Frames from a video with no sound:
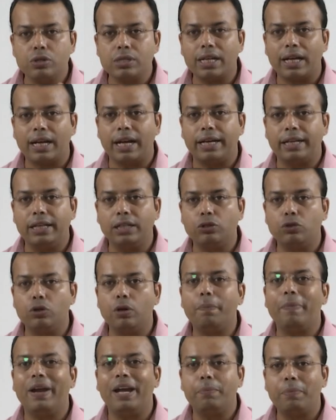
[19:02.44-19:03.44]
the cutting
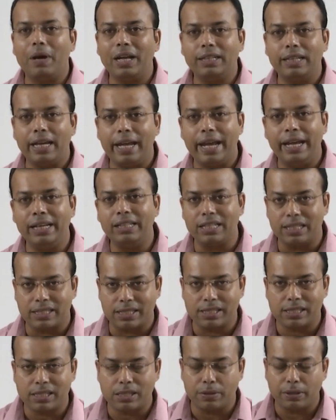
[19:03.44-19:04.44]
tool made by the
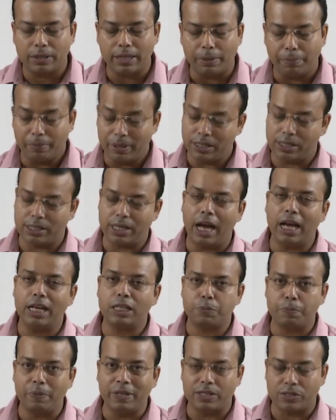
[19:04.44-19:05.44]
HSS, that means high
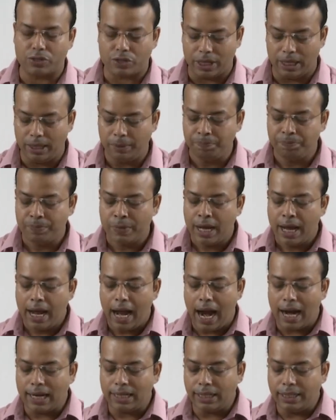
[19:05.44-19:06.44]
speed steel,
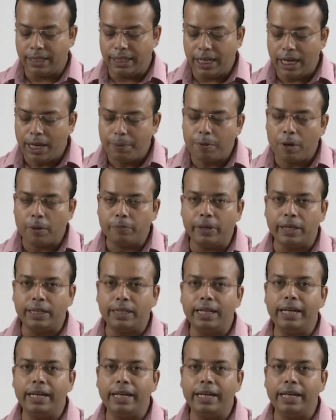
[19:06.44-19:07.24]
and the tip of the